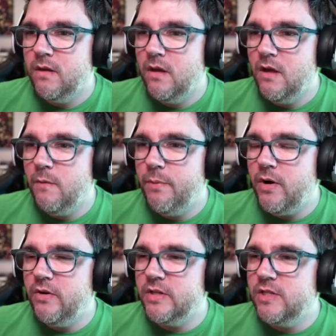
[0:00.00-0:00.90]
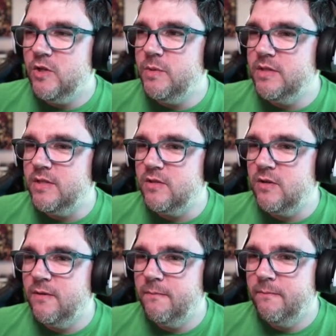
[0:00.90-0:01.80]
Uh, pardon, excuse me,
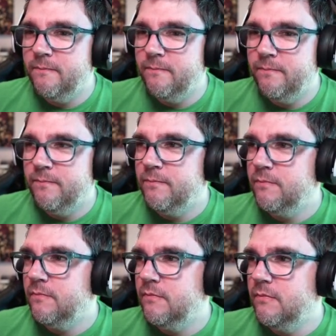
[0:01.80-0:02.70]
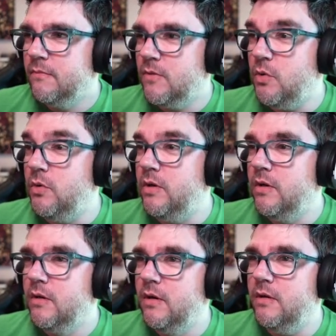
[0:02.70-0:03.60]
sister. Uh, uh,